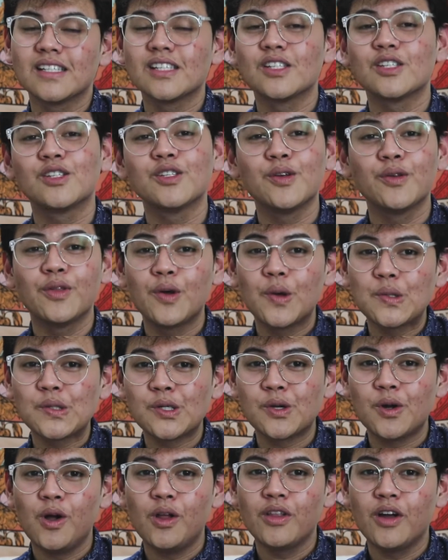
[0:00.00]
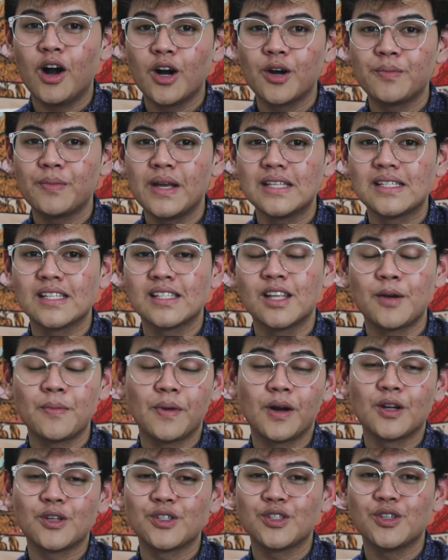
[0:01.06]
So those are all the art pieces that I'm
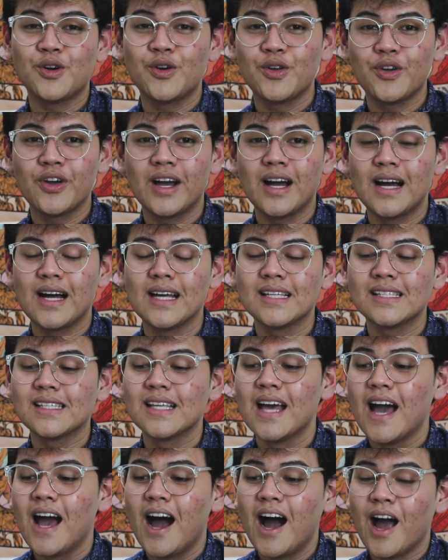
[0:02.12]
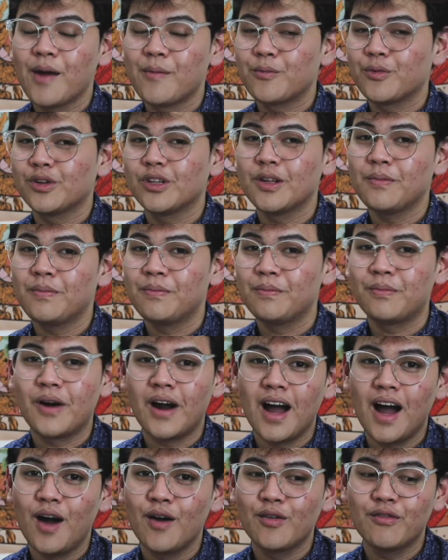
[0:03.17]
gonna show you guys. I'm really
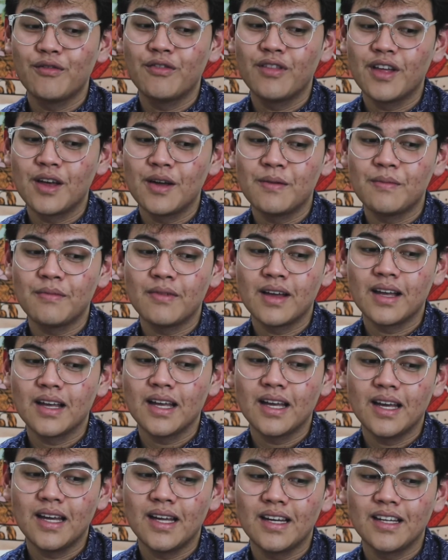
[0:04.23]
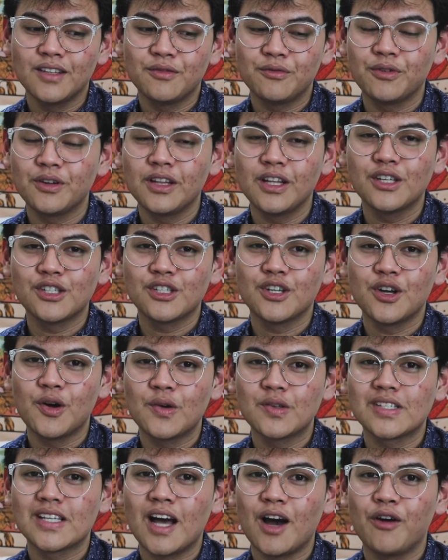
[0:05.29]
proud of them, and it really
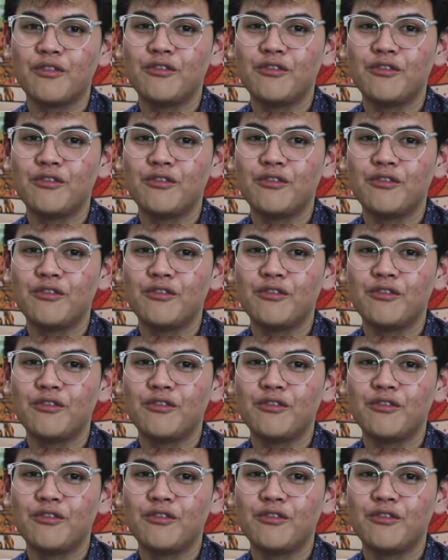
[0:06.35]
shows how